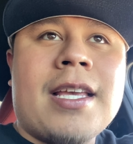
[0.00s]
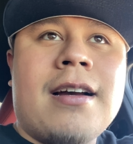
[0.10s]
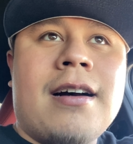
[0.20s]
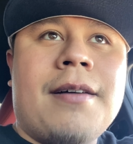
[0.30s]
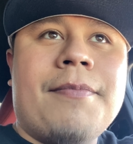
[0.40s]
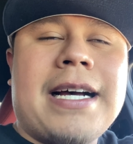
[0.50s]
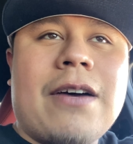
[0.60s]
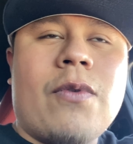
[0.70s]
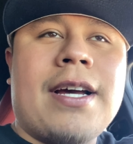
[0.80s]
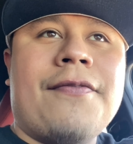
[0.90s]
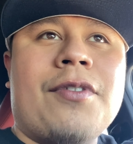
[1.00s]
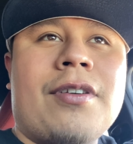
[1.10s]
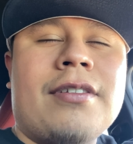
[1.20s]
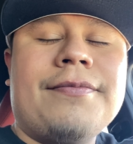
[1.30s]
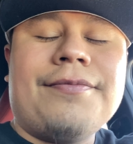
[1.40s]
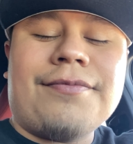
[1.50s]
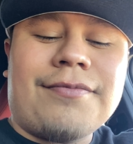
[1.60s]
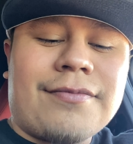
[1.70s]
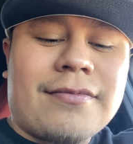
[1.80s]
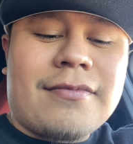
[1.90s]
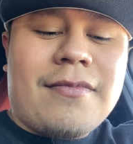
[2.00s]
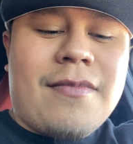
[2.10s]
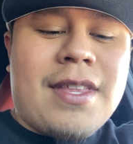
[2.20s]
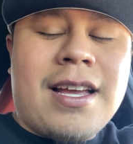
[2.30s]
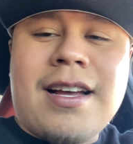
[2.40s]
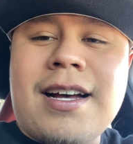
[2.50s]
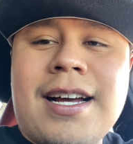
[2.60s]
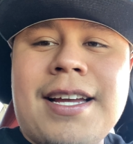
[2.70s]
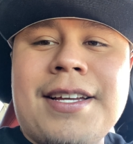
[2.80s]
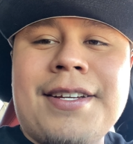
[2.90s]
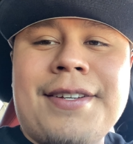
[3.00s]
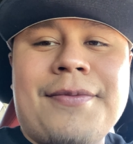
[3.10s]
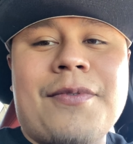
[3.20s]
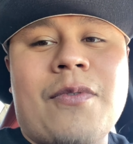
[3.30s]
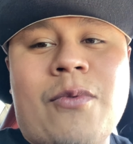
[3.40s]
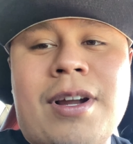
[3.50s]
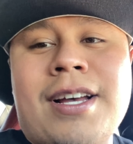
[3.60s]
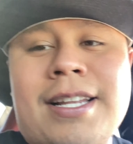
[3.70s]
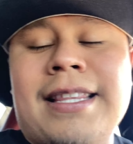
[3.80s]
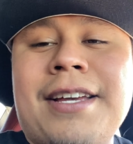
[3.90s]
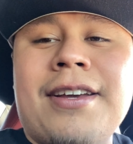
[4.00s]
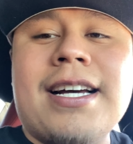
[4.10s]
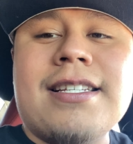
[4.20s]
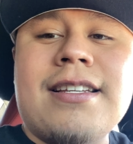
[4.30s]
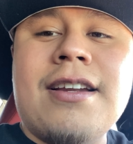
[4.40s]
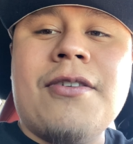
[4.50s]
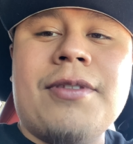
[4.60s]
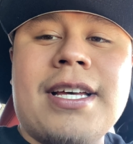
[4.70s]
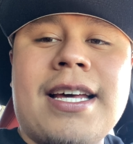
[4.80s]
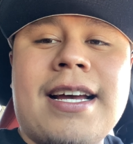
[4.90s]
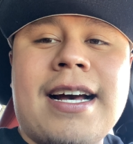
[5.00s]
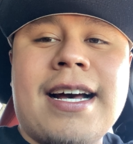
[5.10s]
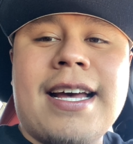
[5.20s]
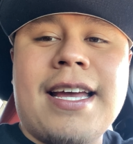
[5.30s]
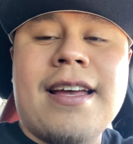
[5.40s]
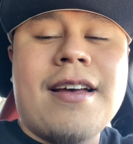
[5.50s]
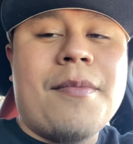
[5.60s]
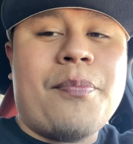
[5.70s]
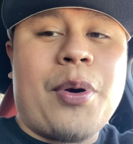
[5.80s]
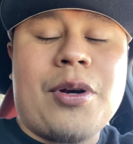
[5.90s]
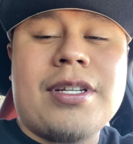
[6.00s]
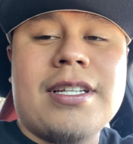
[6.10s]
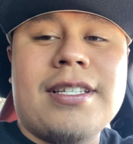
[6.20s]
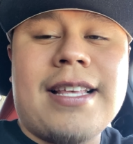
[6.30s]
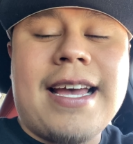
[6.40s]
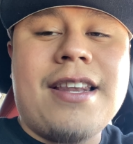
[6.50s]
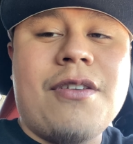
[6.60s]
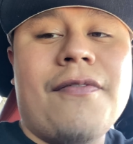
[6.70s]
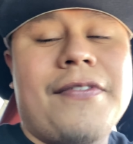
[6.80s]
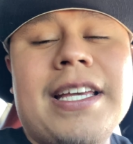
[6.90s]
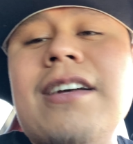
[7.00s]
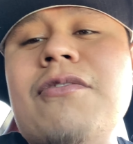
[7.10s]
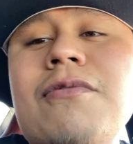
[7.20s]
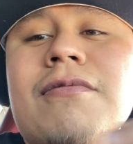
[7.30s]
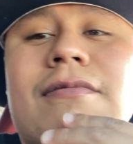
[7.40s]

Um, however, I want to let you guys know that I purchased a new vehicle